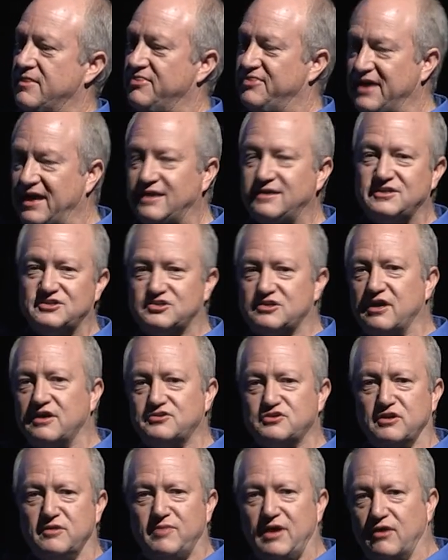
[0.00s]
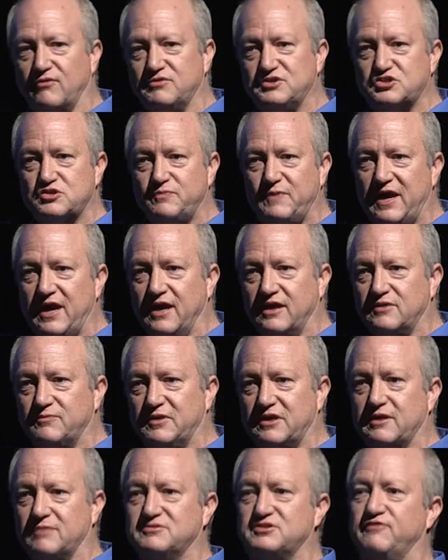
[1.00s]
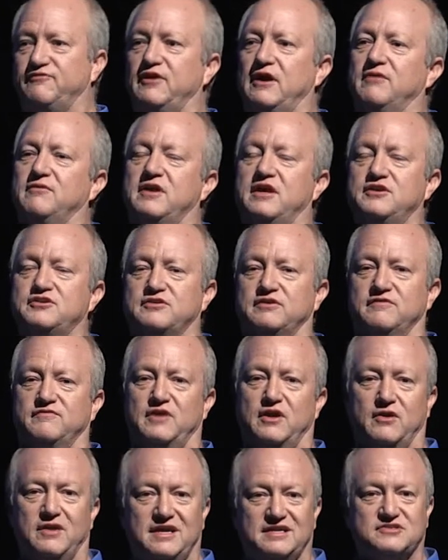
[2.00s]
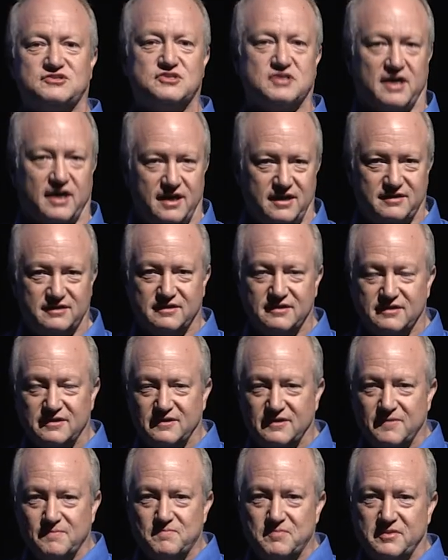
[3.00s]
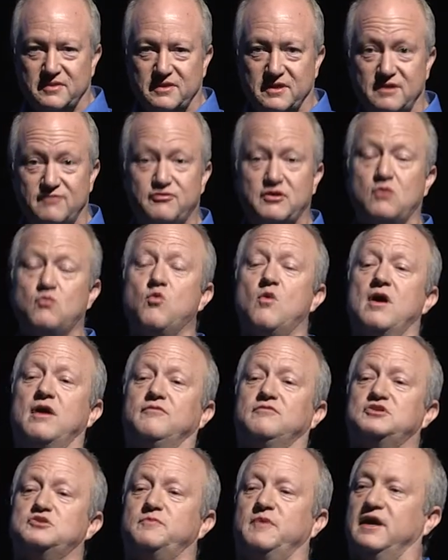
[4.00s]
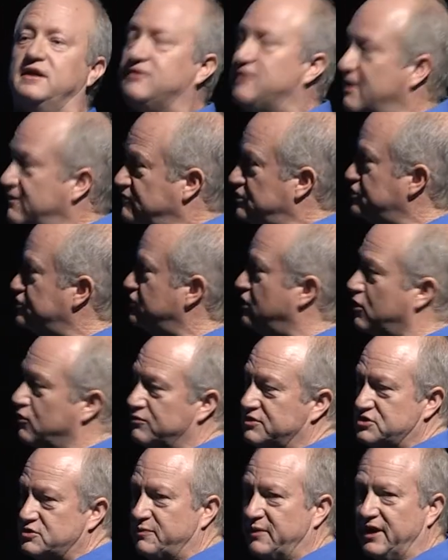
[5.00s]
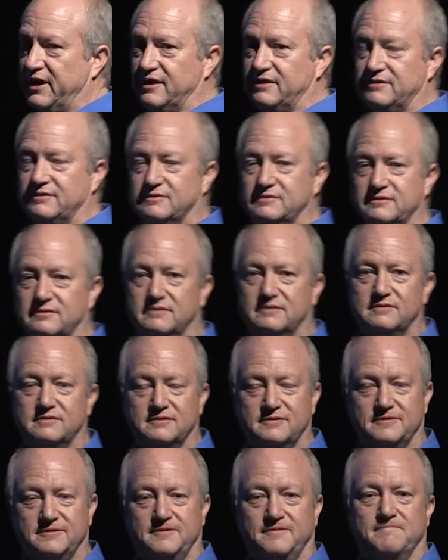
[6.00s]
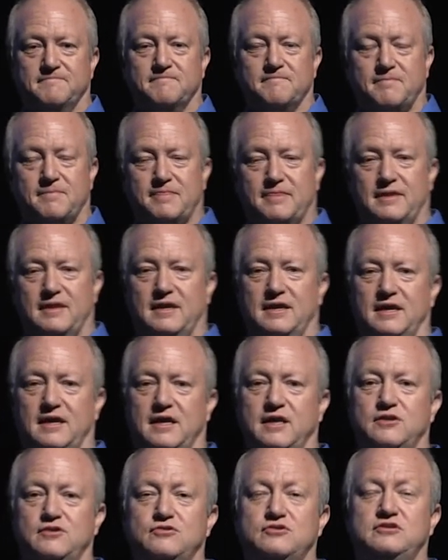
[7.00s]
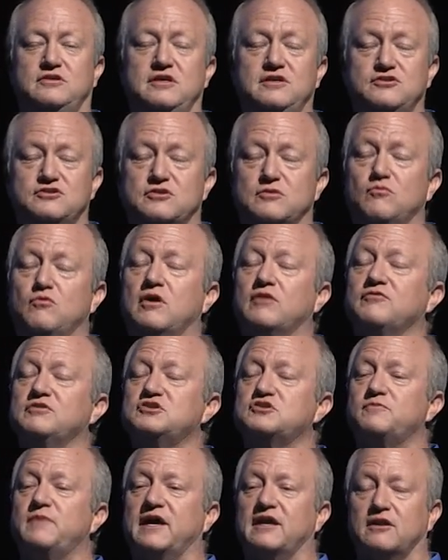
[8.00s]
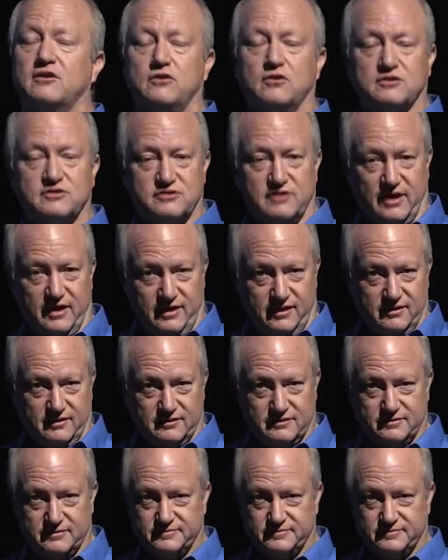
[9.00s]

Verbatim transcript: That discussion about respect becomes the foundation of their insight that if they want respect, they have to show respect. And you teach them what respect looks like.